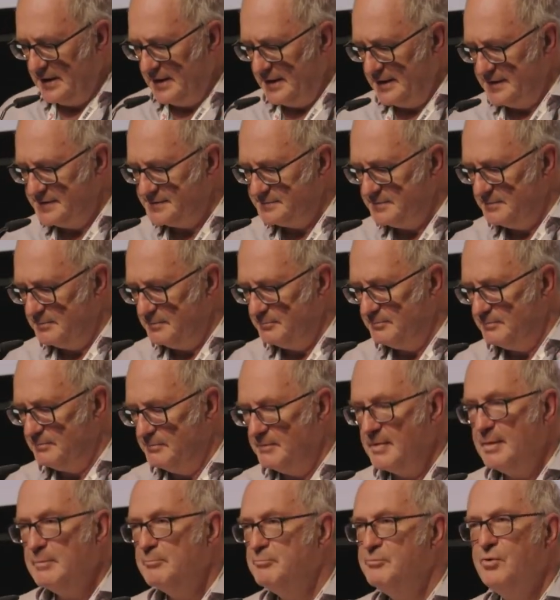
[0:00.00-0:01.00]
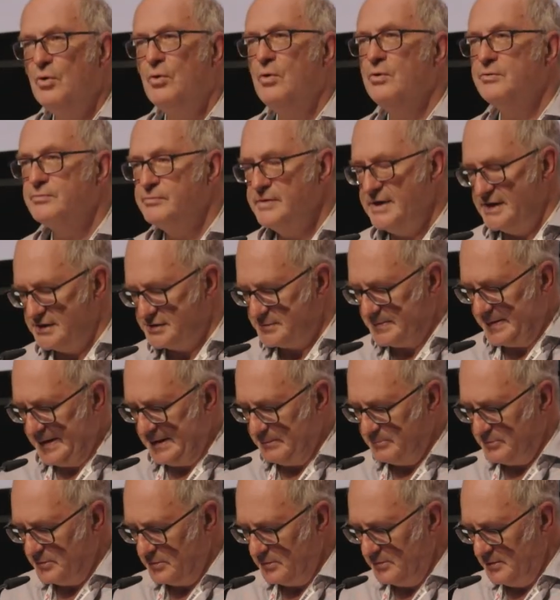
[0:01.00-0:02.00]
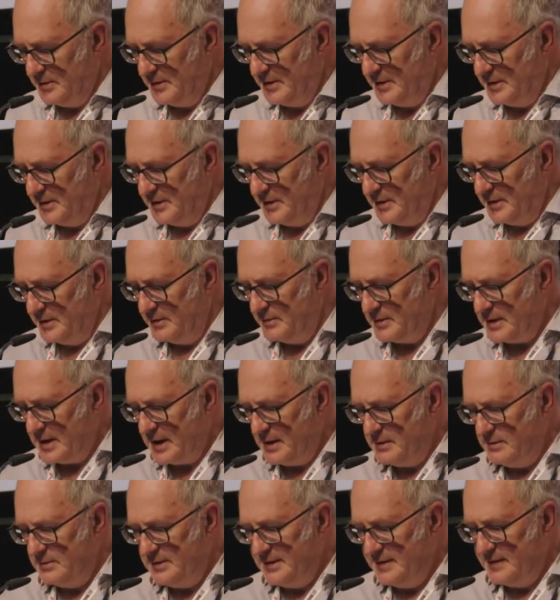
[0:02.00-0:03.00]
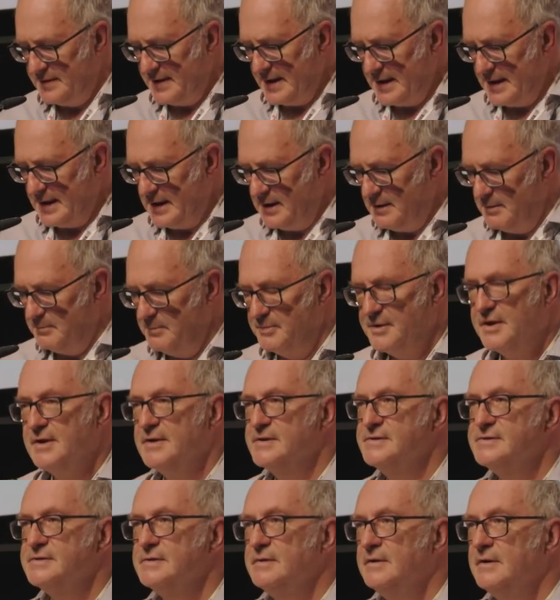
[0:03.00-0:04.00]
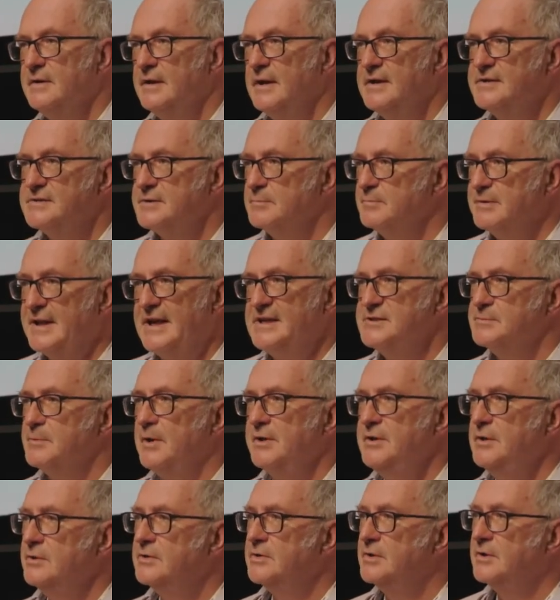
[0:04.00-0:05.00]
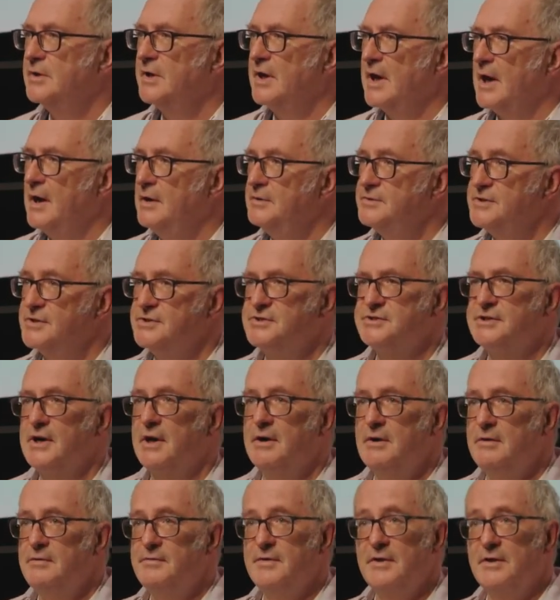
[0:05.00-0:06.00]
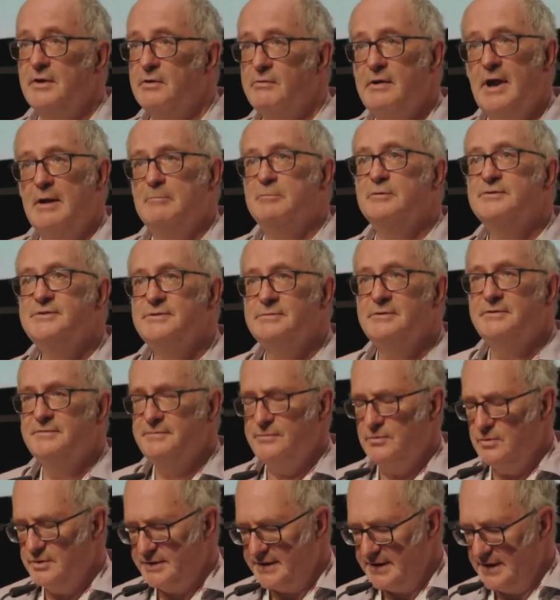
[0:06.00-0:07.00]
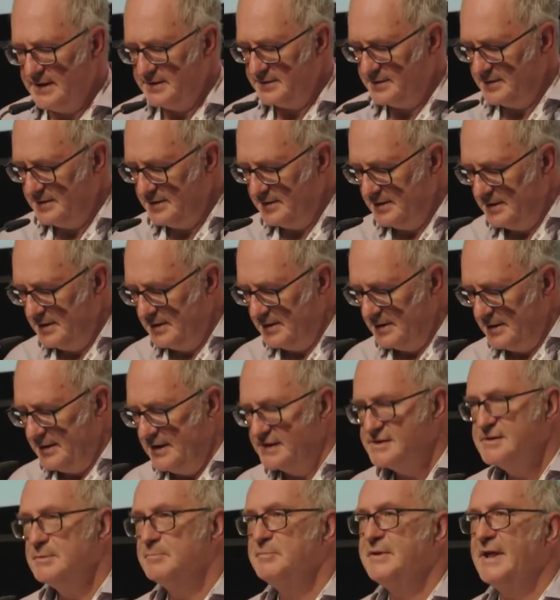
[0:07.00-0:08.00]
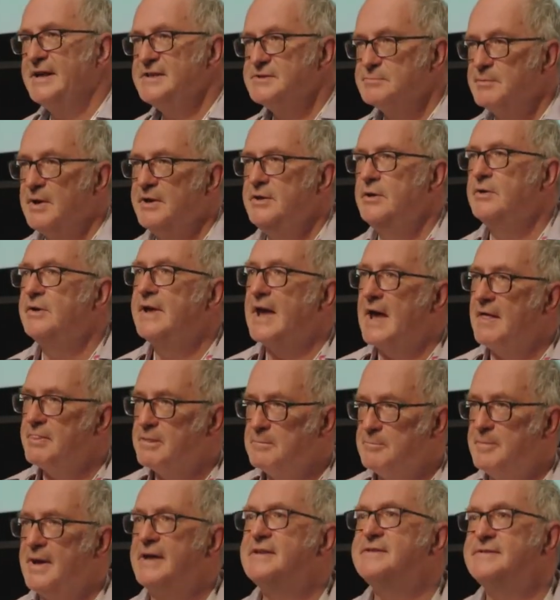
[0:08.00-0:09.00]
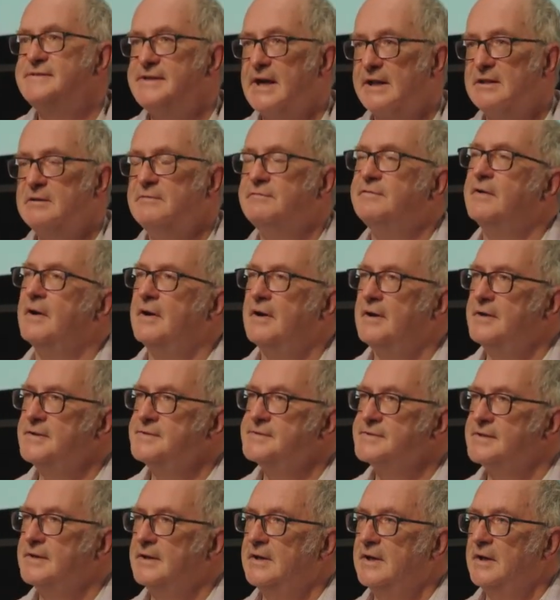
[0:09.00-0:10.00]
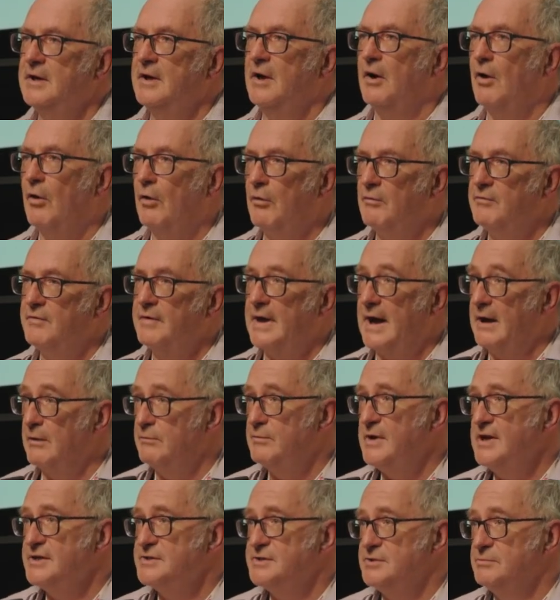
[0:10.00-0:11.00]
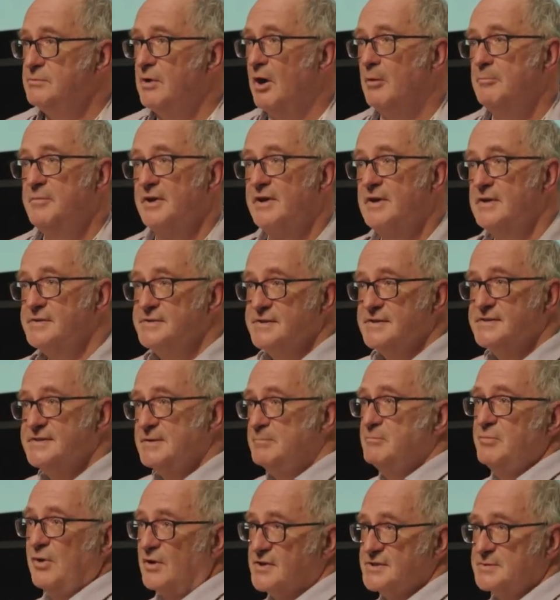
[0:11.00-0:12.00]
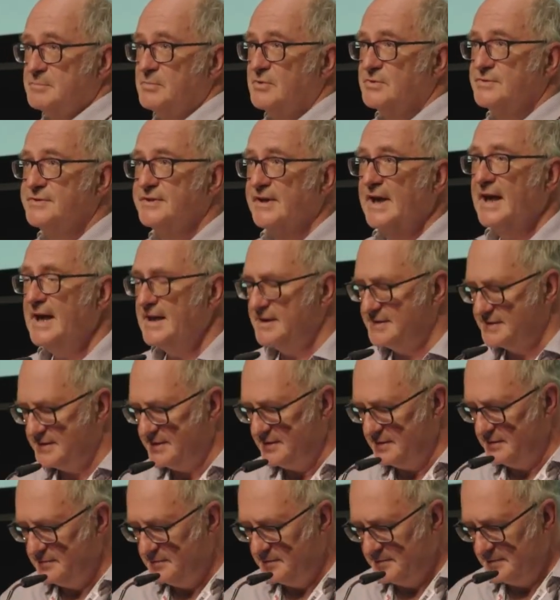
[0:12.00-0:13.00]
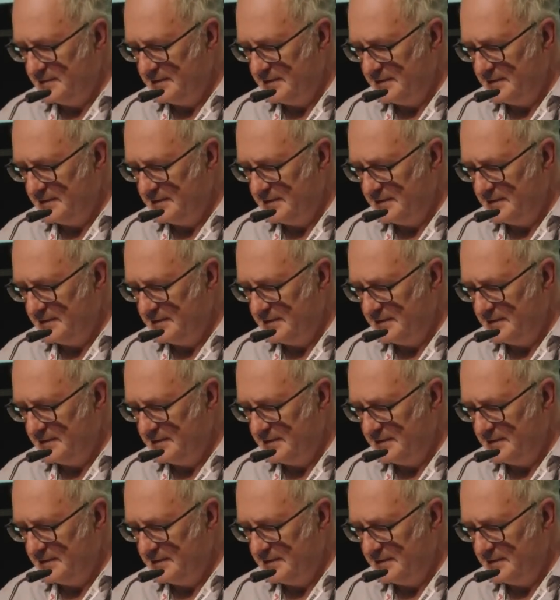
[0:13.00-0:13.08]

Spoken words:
is bored rich people who are only there because it's the place where you can go to show that you're able to afford it. It's the place where you get the best signifiers of how rich you are because it's impossible to get to.